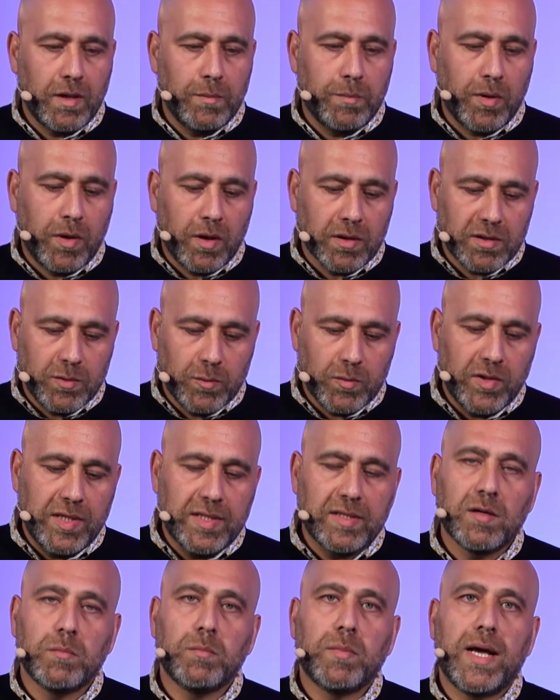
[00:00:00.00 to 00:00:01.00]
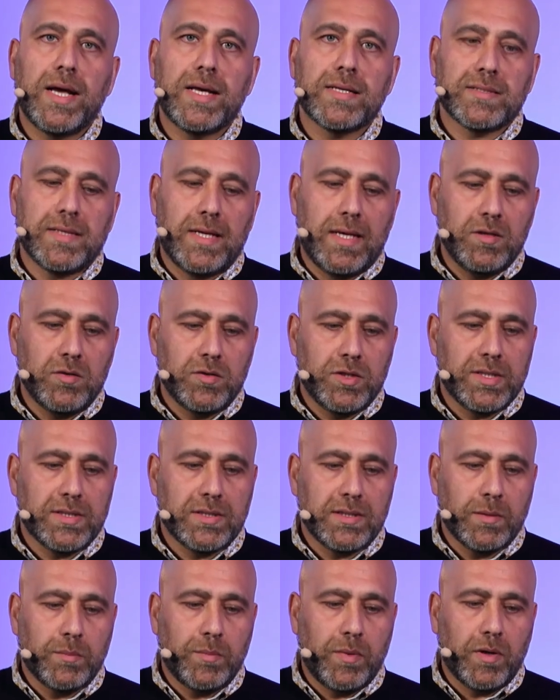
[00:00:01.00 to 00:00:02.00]
partner retail brands and
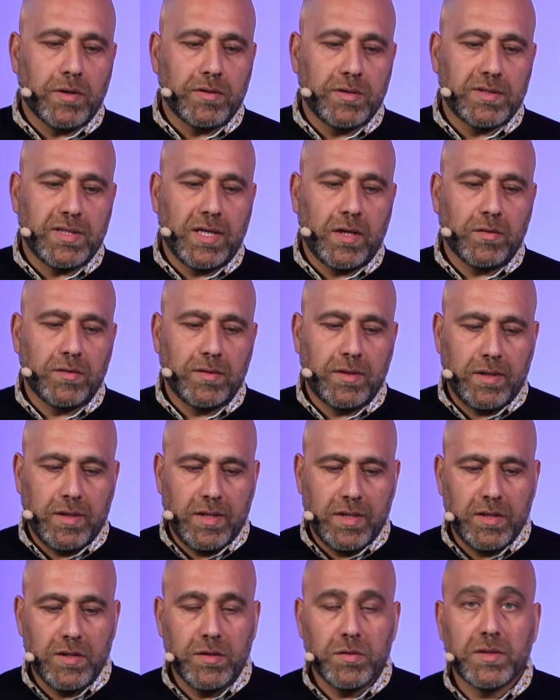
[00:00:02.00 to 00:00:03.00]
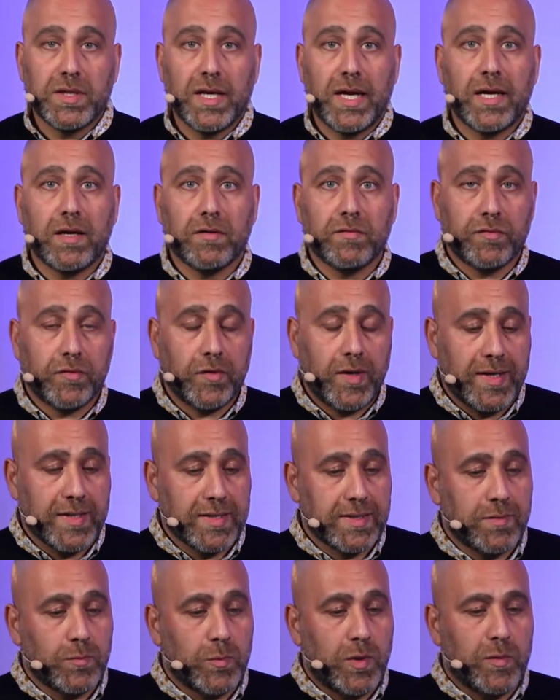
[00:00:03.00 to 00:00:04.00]
logistic partners out there in U.K. and
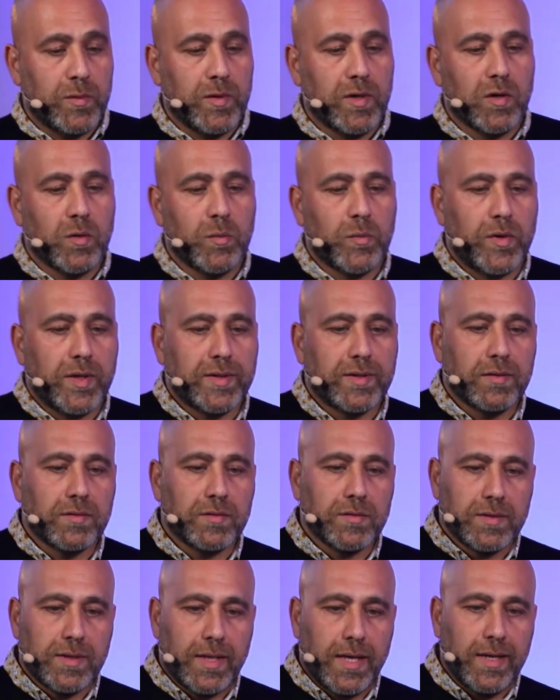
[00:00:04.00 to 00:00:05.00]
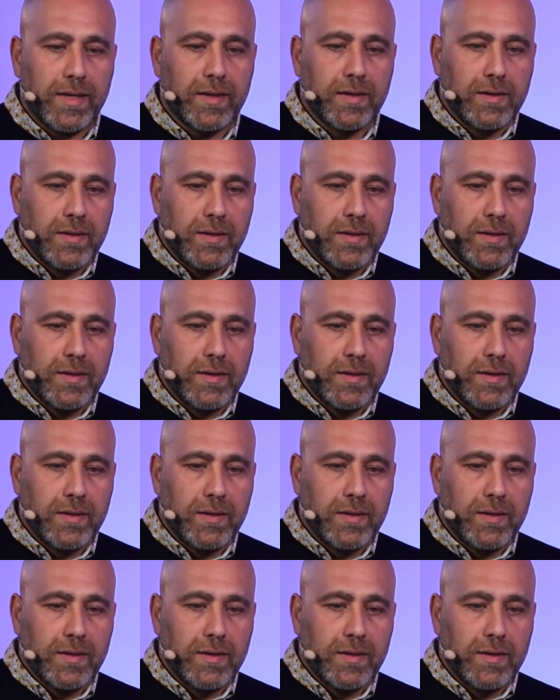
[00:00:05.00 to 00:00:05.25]
France, where we are operating today,